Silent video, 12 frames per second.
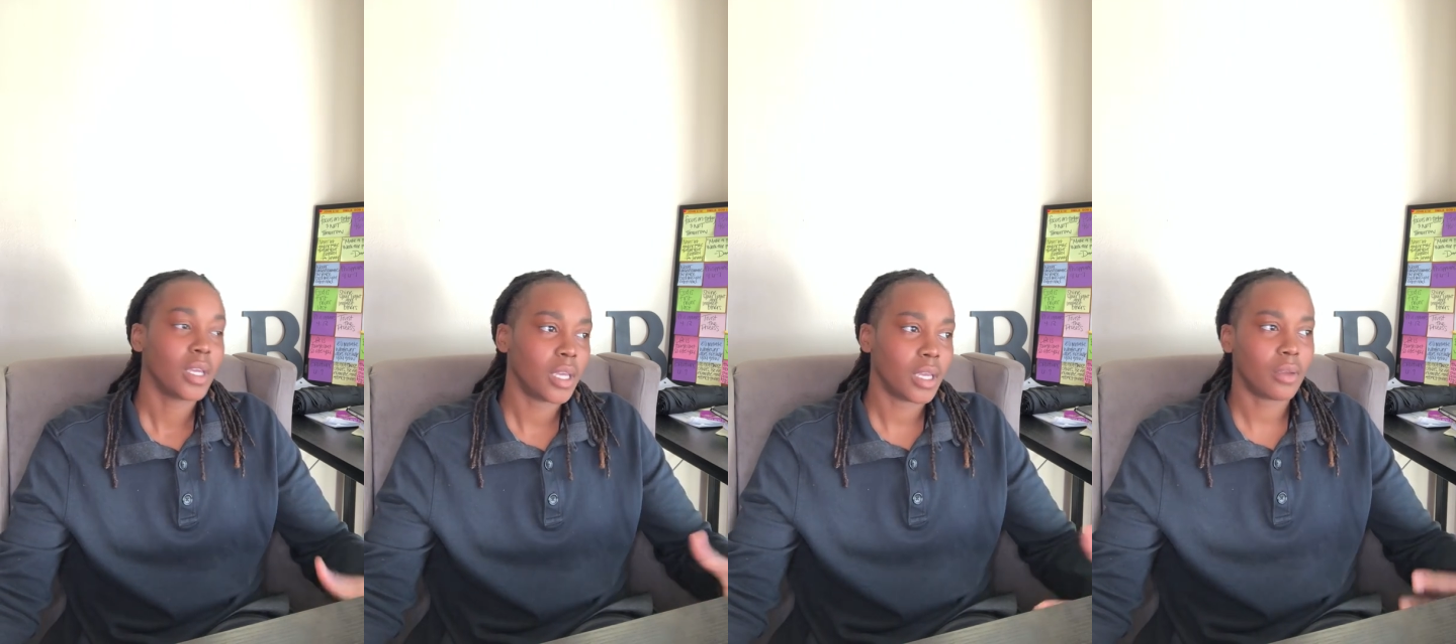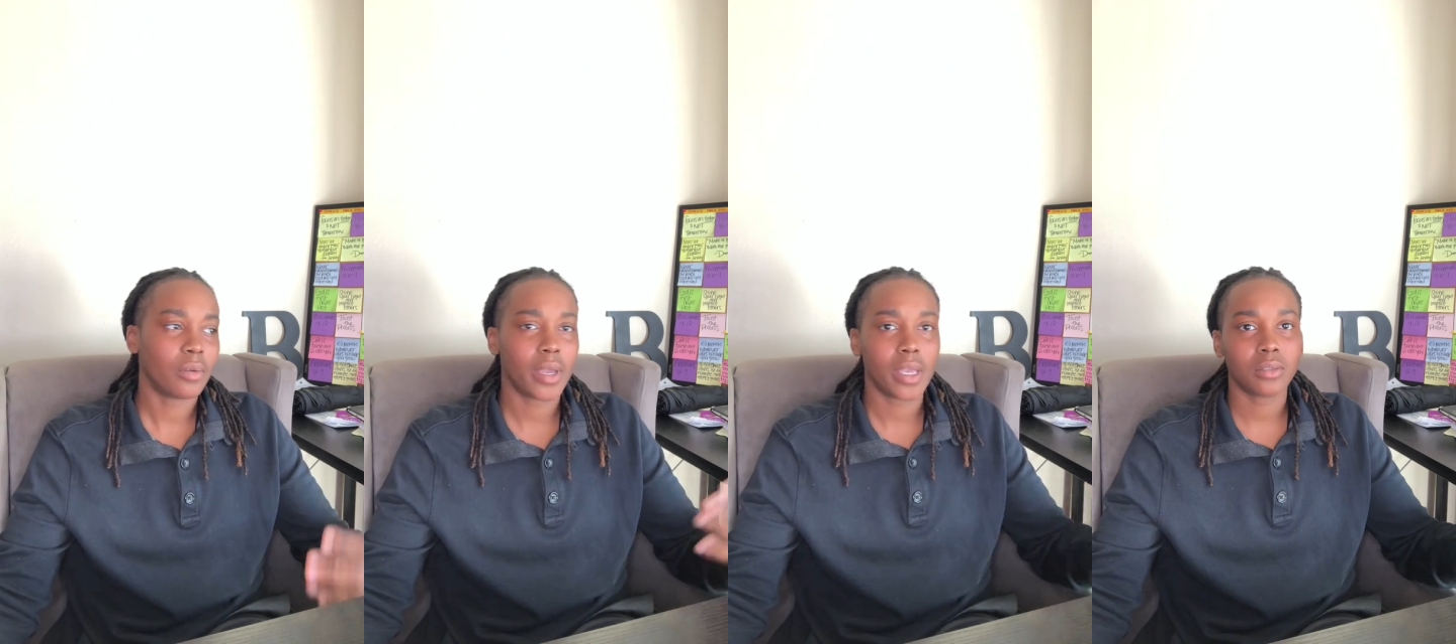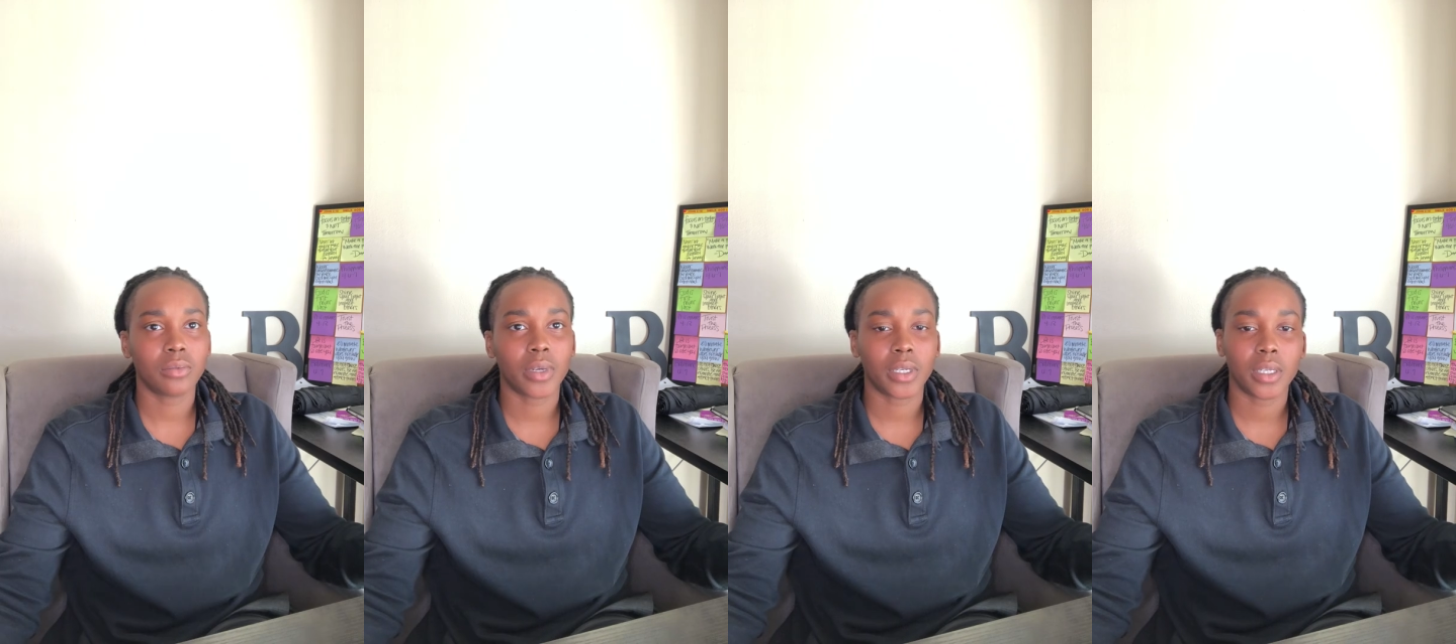And as
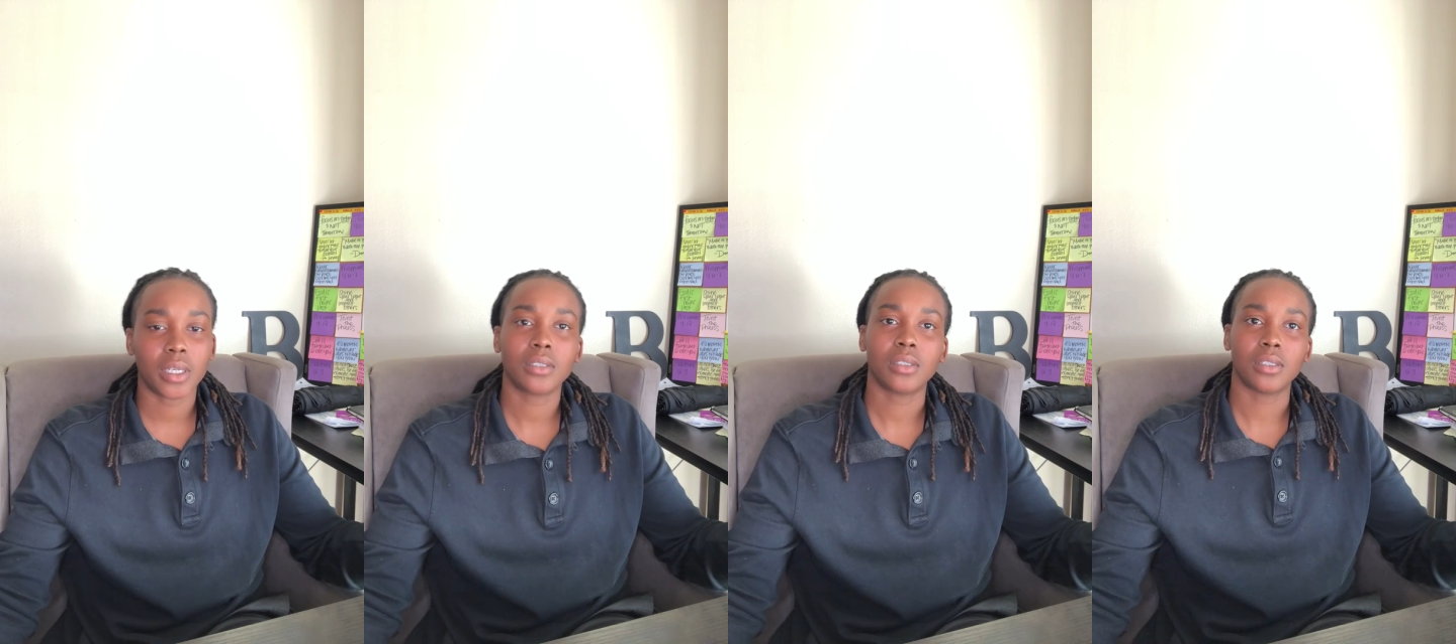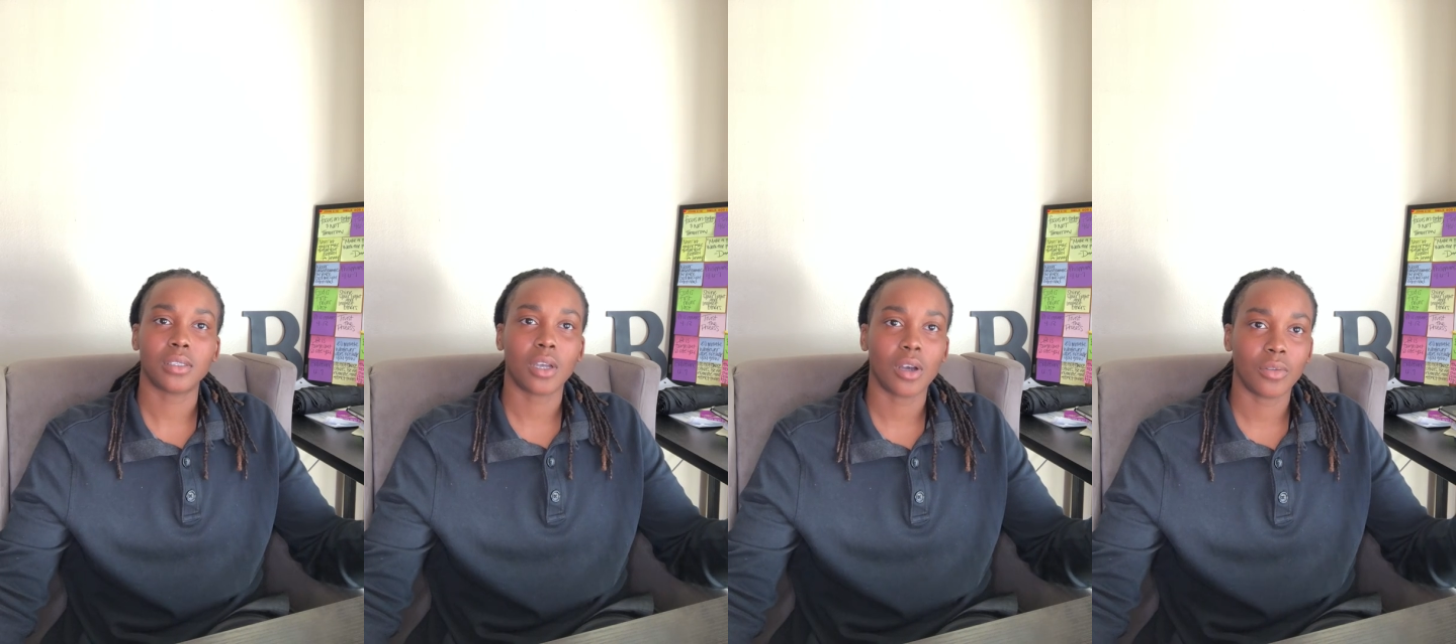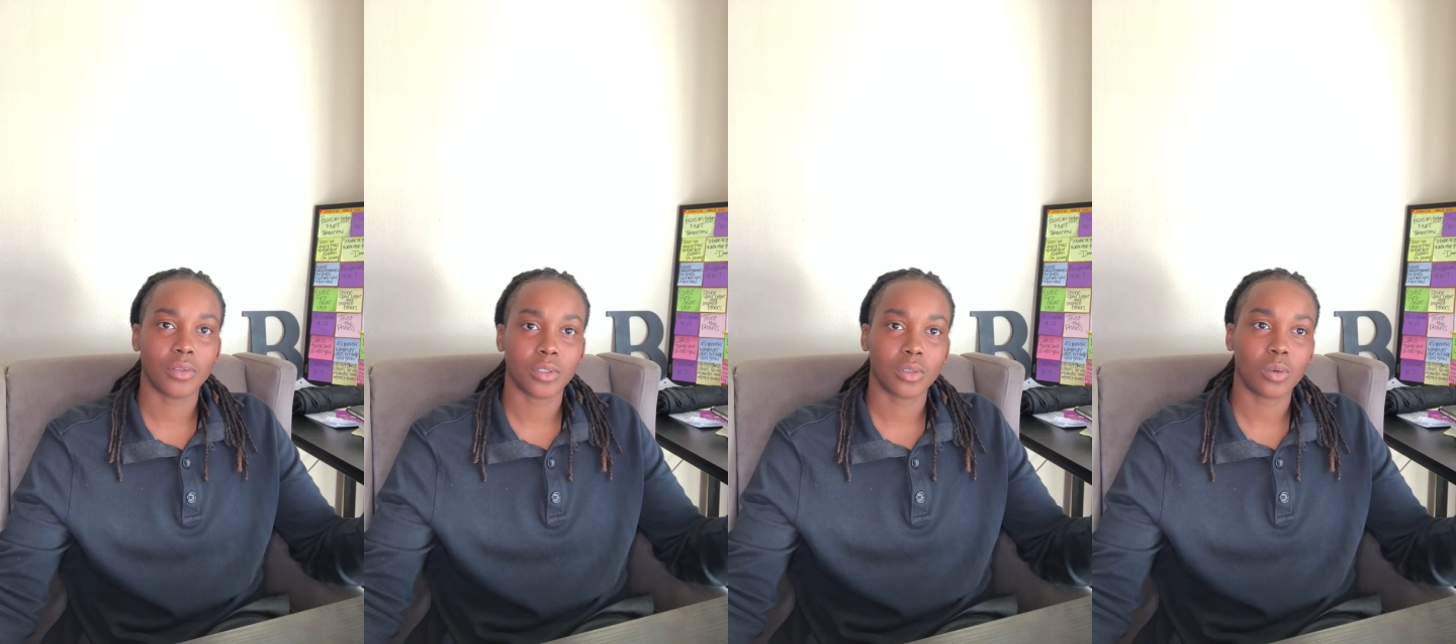of right now, since
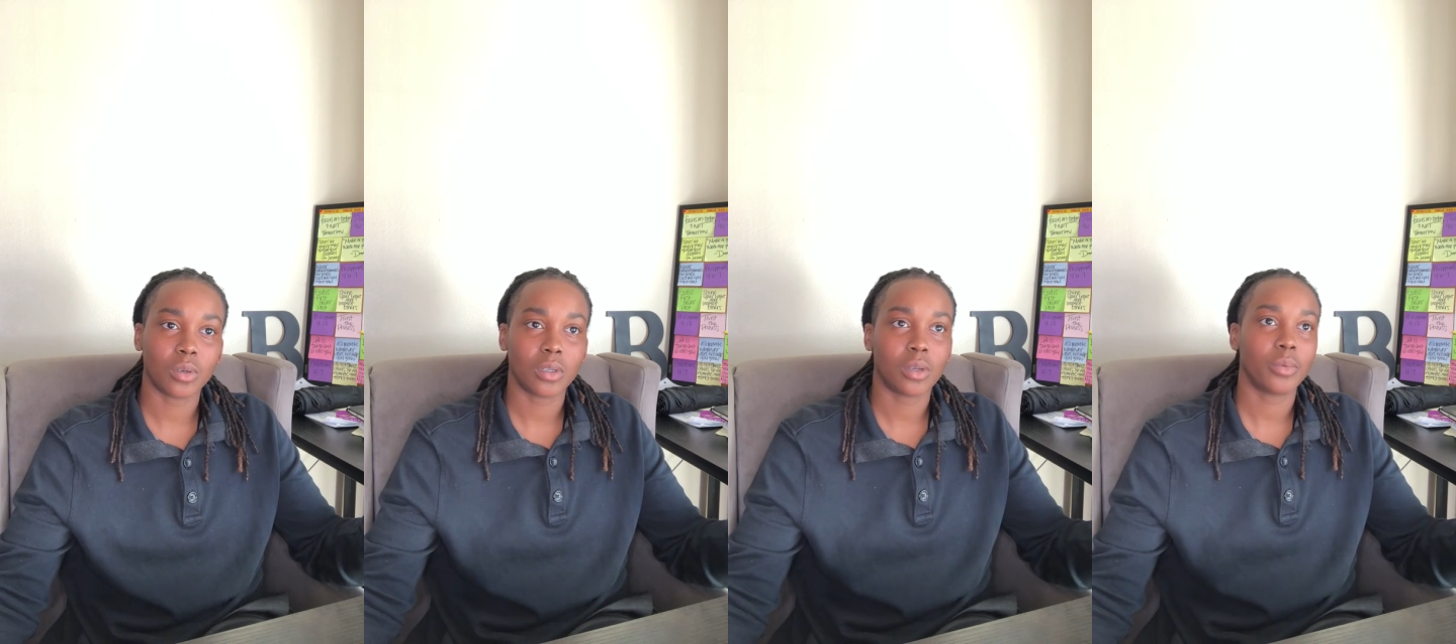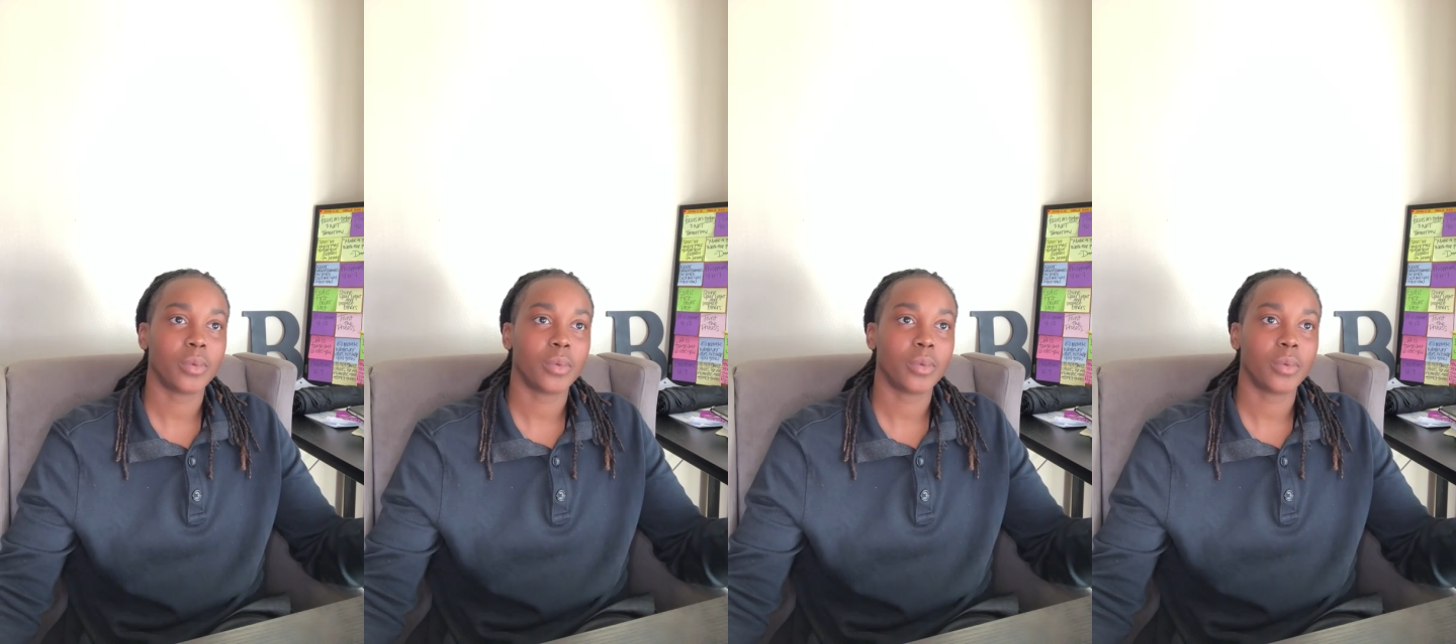COVID is going on,